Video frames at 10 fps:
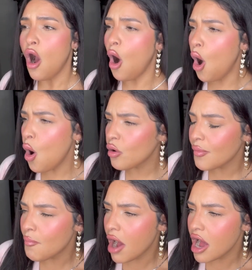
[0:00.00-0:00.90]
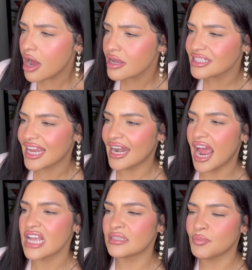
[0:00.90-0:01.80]
oak musk, it
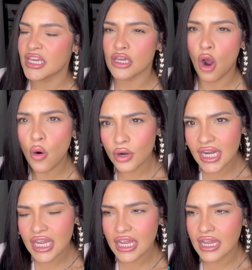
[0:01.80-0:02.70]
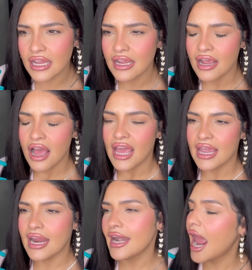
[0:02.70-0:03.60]
has peony,
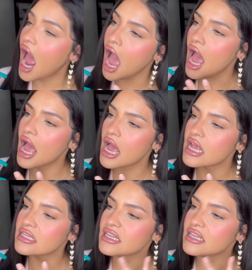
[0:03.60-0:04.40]
it has